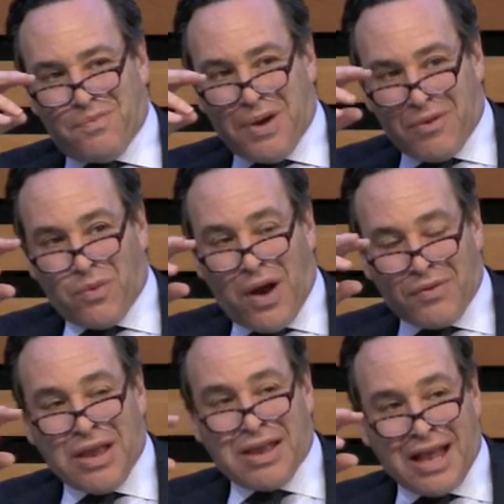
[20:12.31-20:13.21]
but
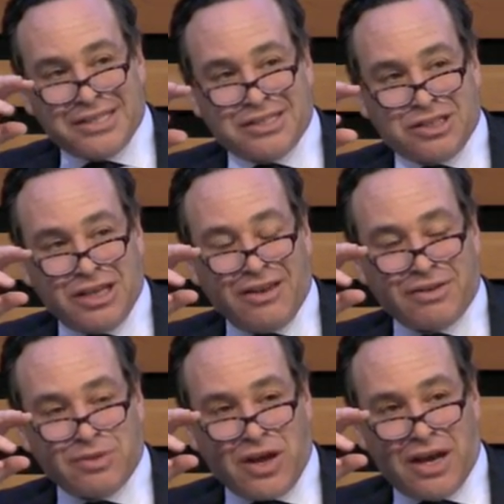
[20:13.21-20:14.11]
what he gets, she
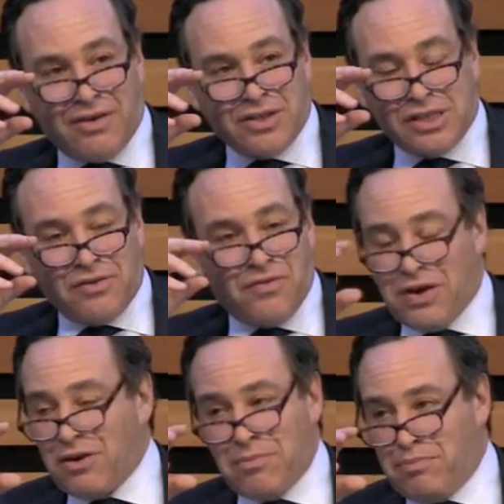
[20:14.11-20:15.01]
gives him kind of, a, she's a
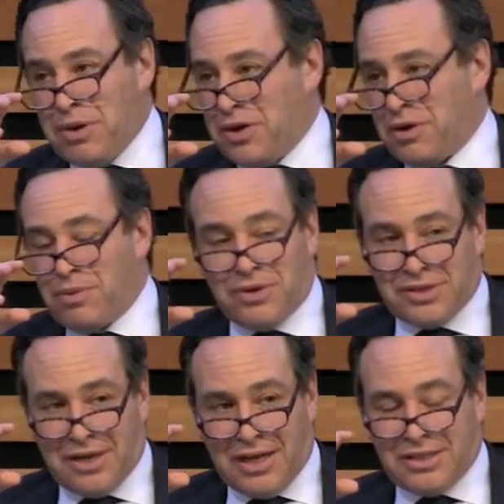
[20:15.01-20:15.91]
very bitter
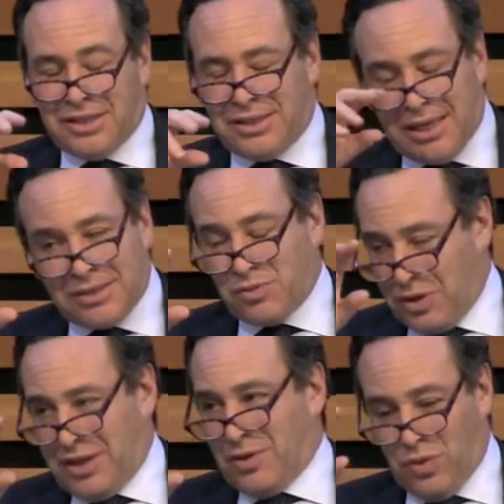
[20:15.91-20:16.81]
person, and she doesn't
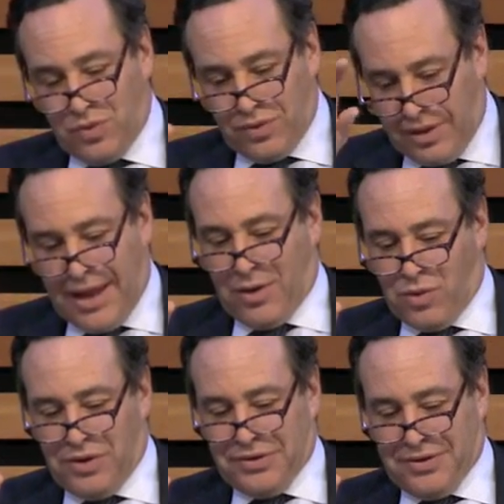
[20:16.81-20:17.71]
really like
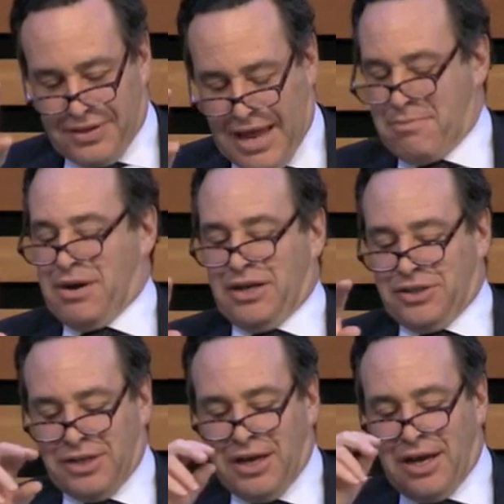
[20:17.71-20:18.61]
Walter that
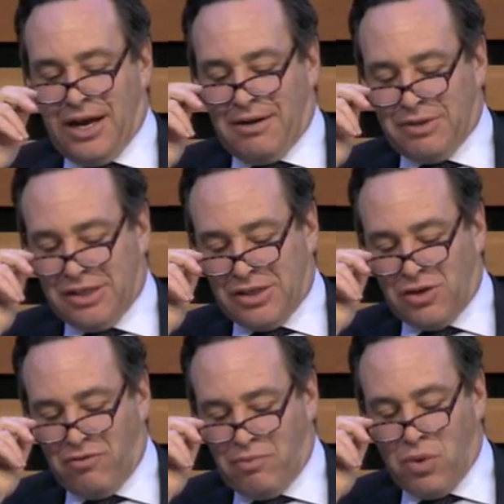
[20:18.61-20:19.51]
much. Um, she's just
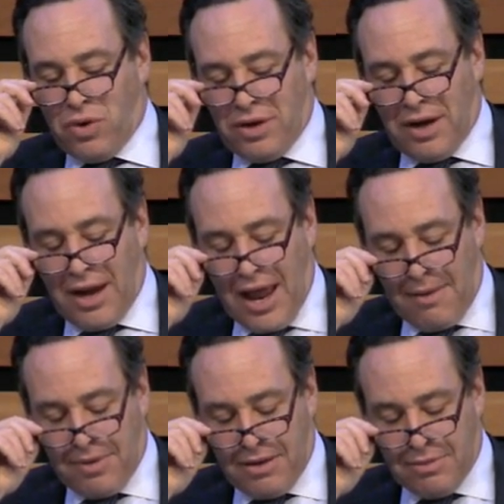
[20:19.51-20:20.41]
sort of bored and
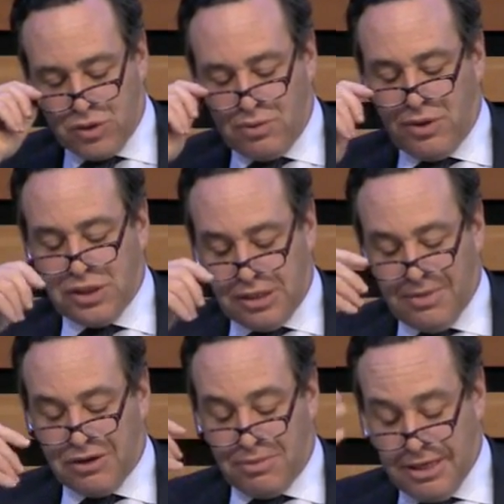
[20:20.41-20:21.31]
unhappy and miserable, and she's
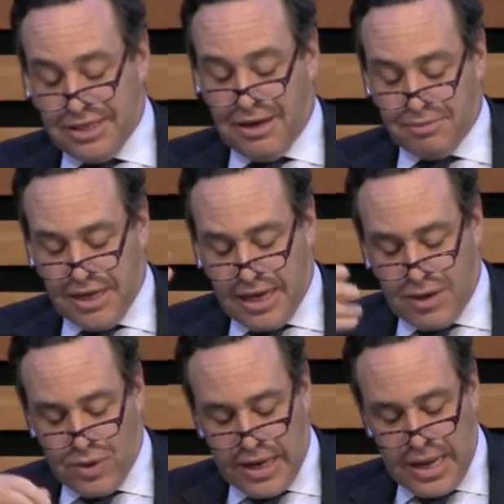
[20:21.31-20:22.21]
about to be dumped
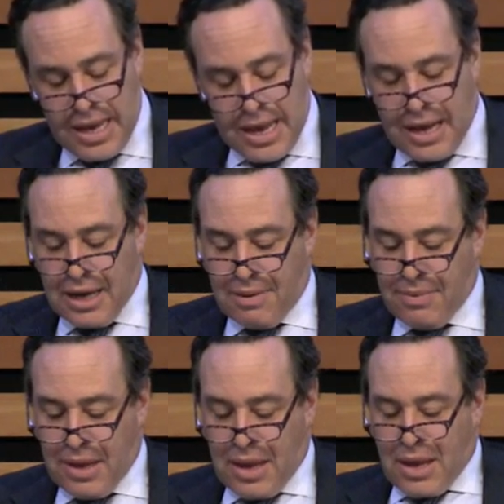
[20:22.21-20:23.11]
anyway.
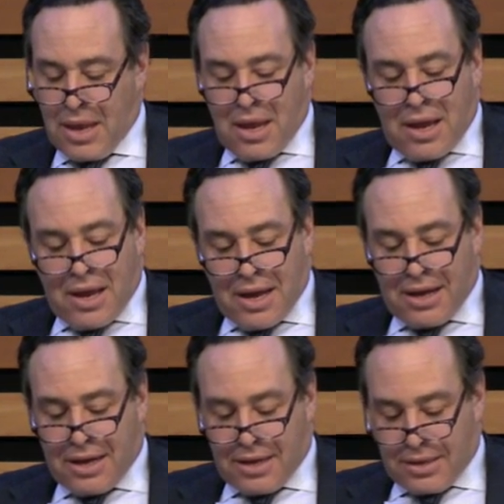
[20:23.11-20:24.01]
Um,
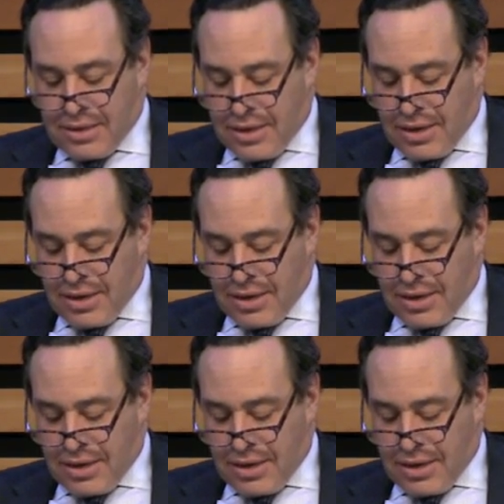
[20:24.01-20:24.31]
uh,